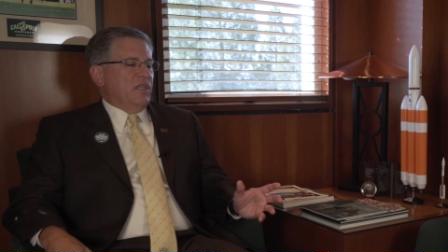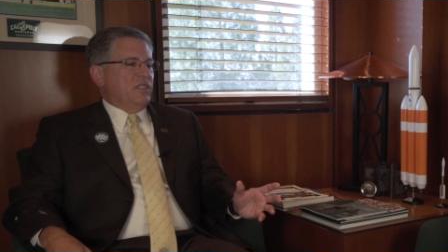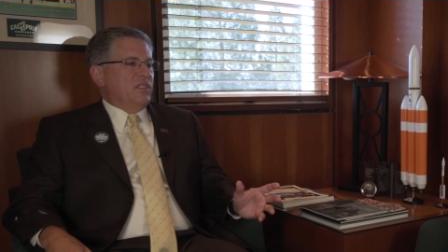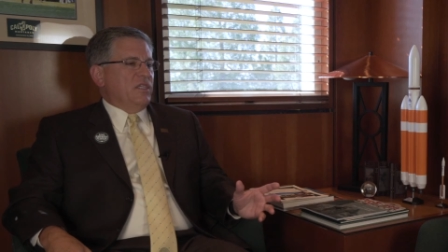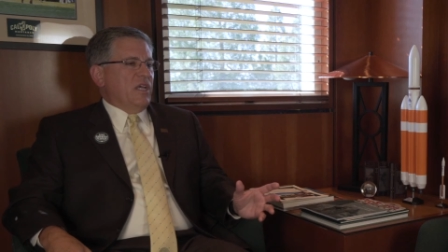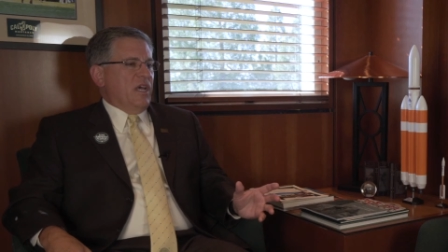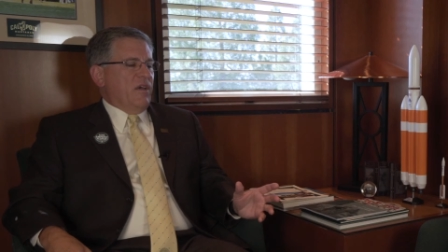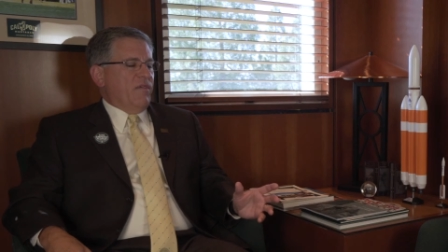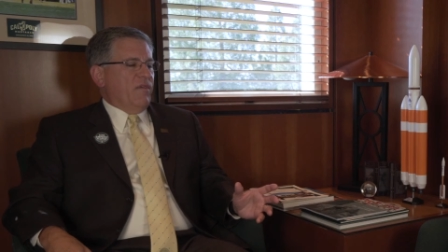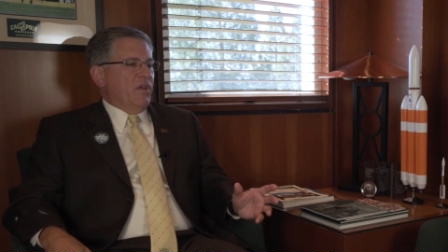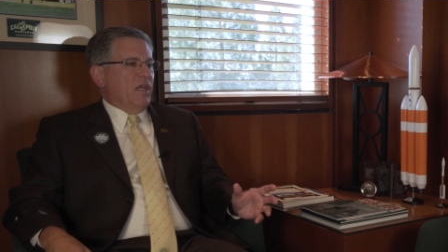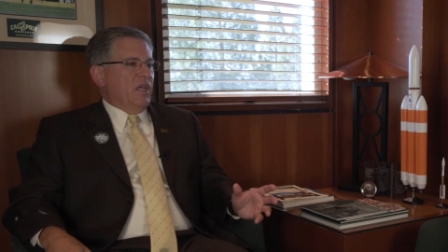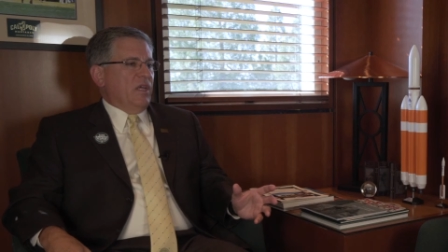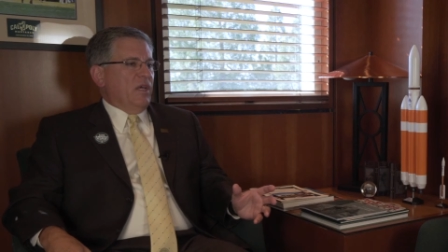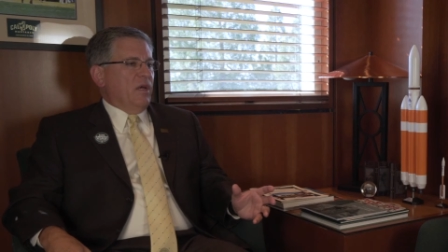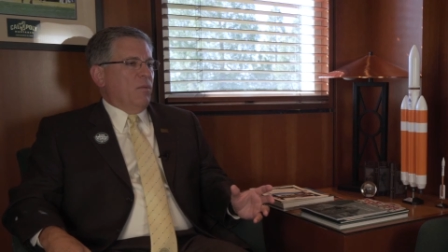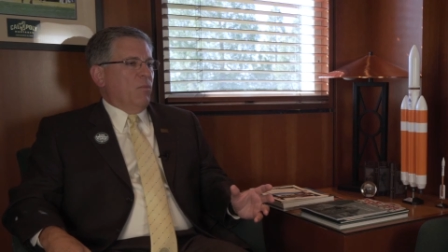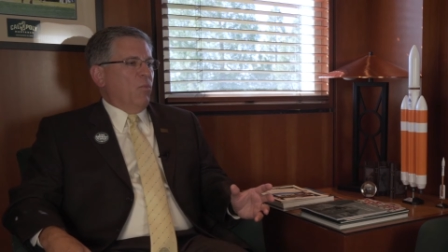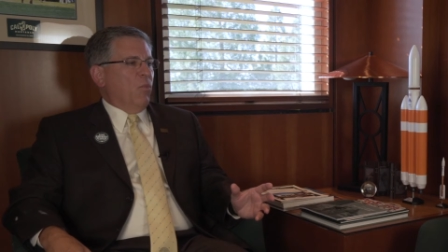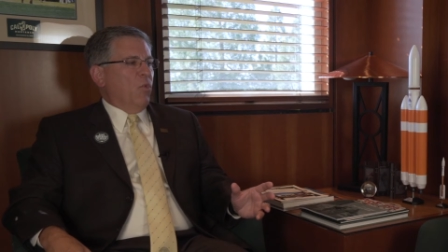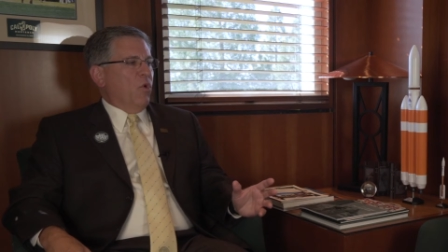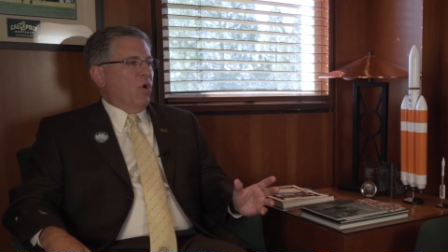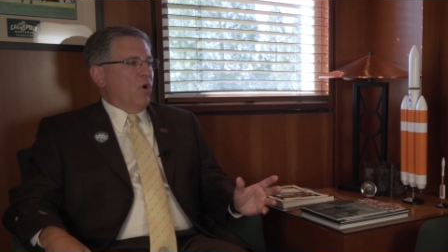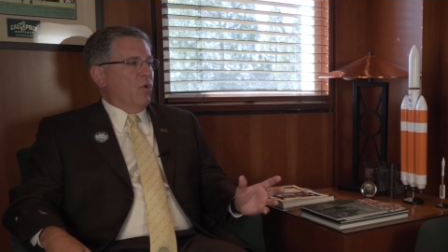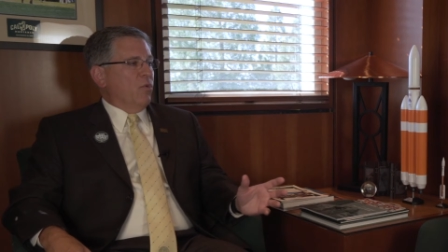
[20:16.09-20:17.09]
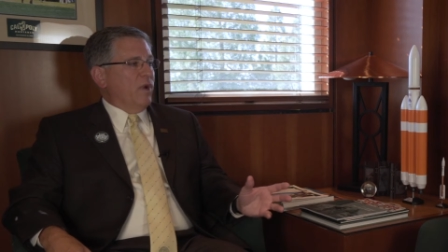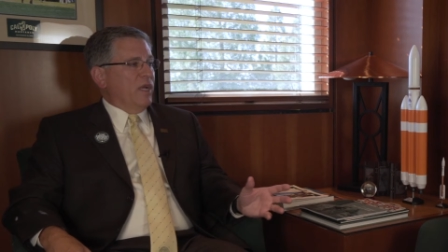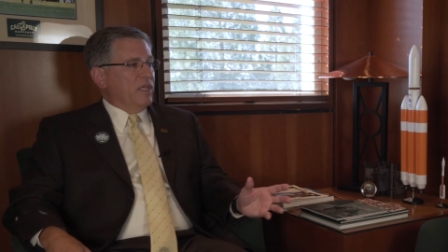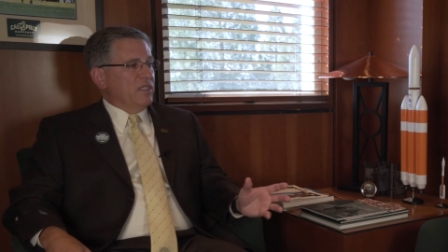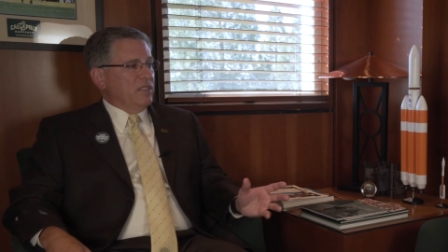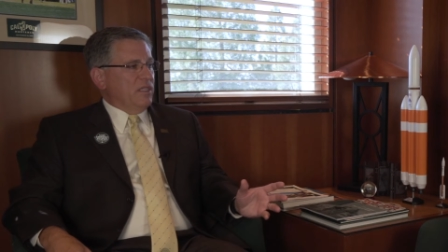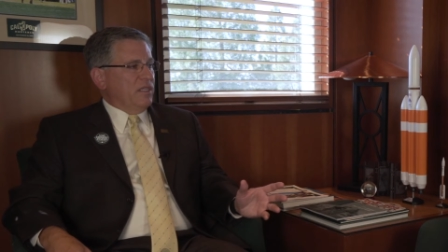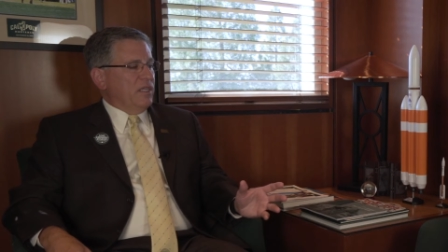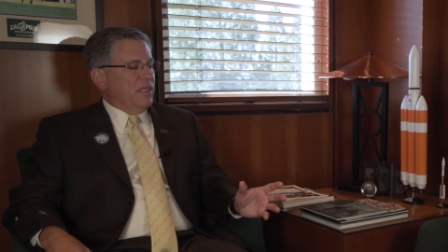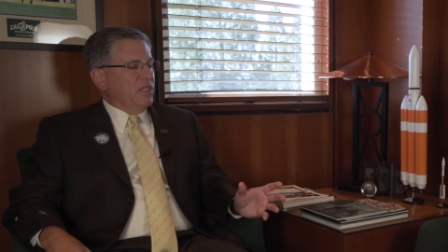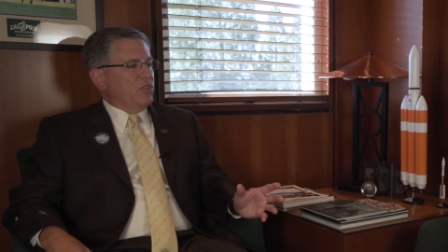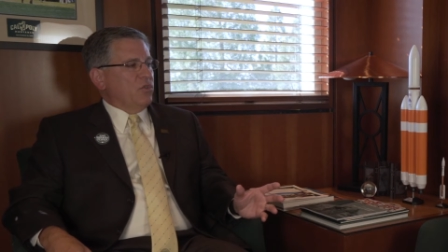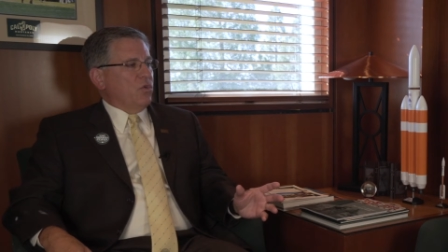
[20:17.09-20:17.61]
us having a more
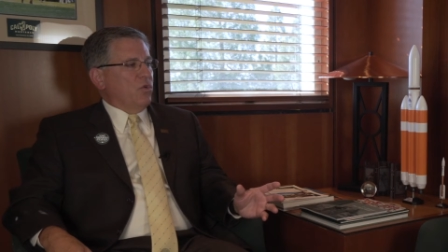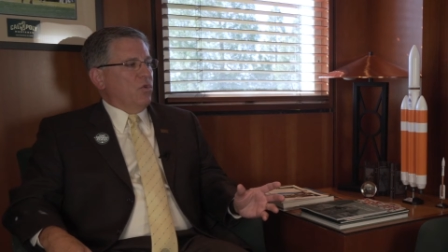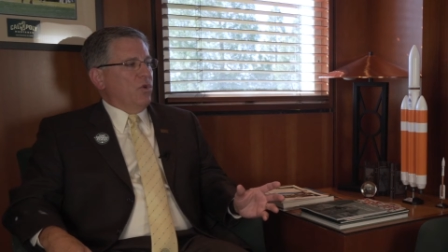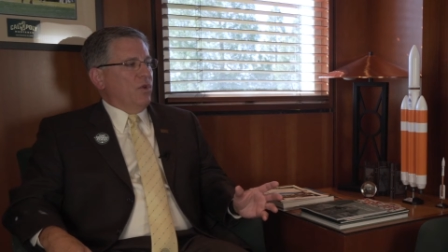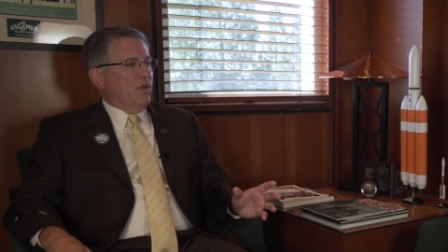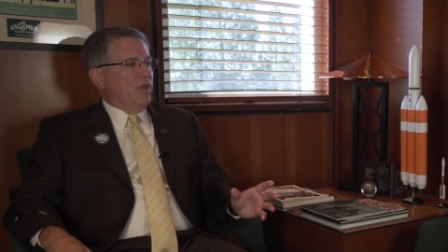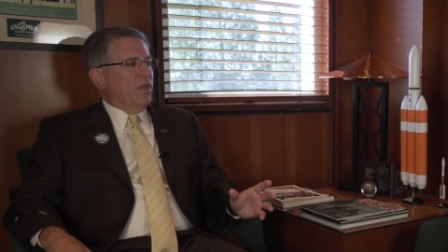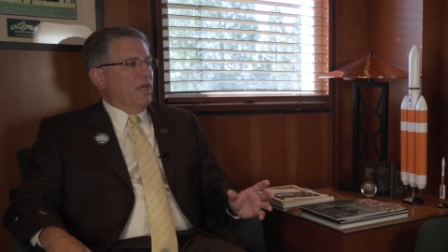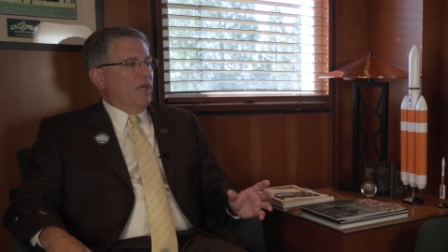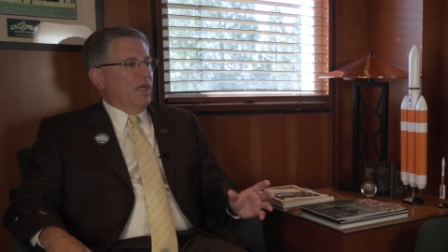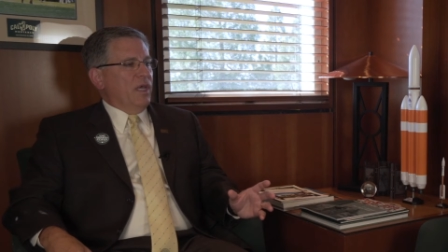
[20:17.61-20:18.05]
residential